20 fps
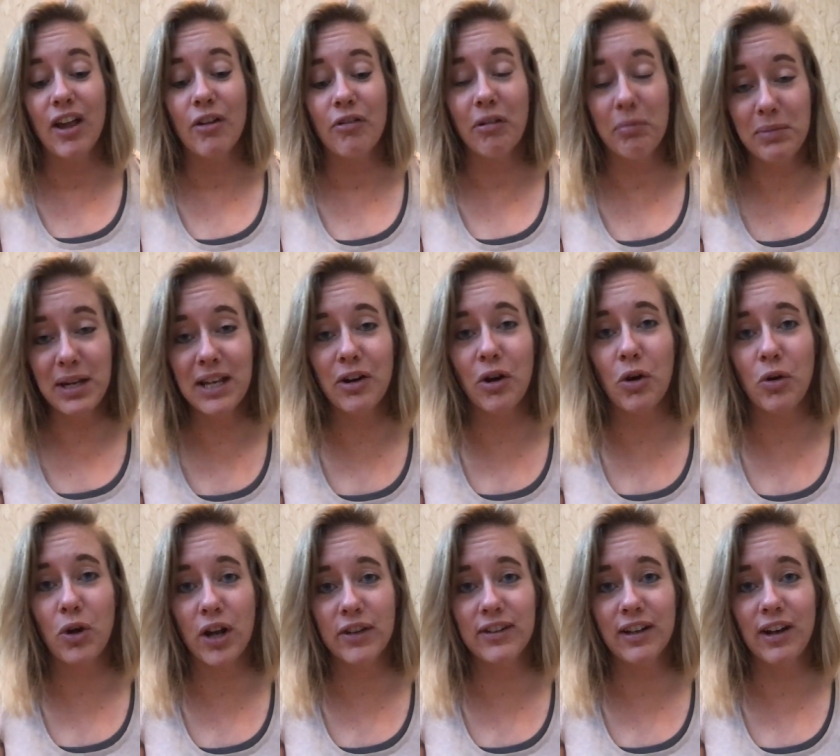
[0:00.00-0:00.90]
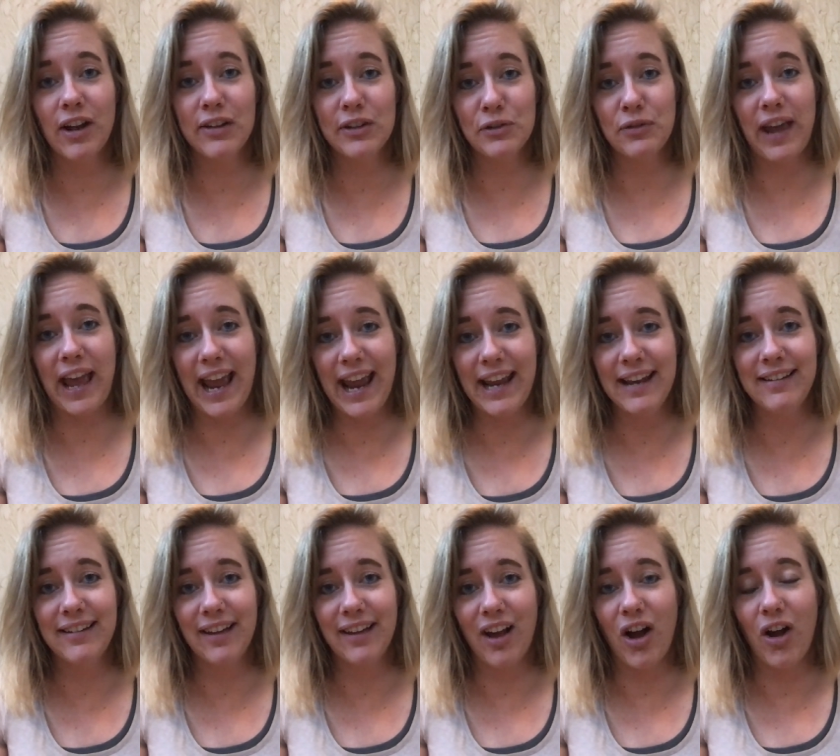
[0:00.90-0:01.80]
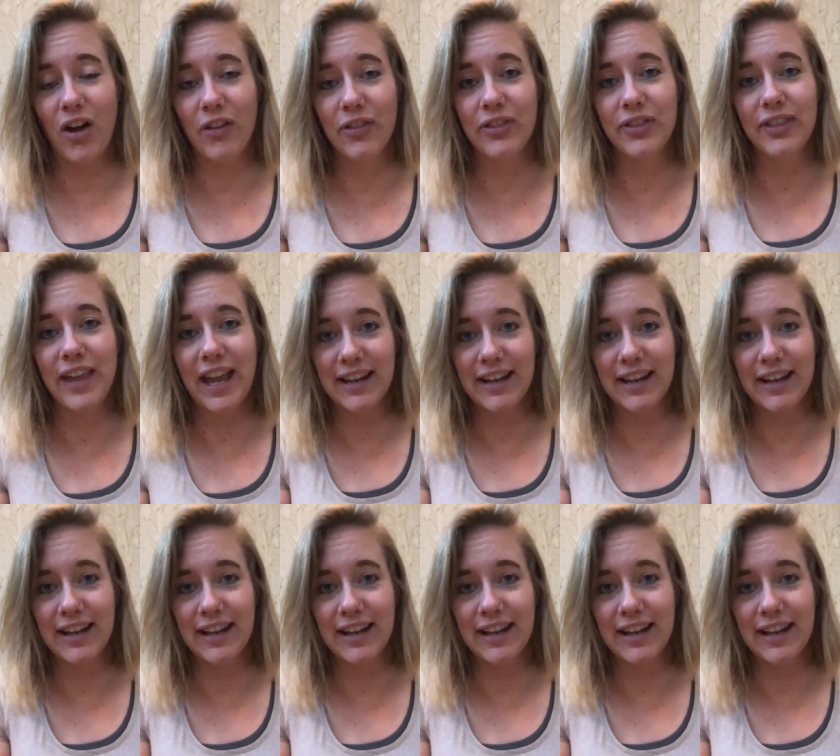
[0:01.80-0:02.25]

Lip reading: Ramiro got a lot of hate on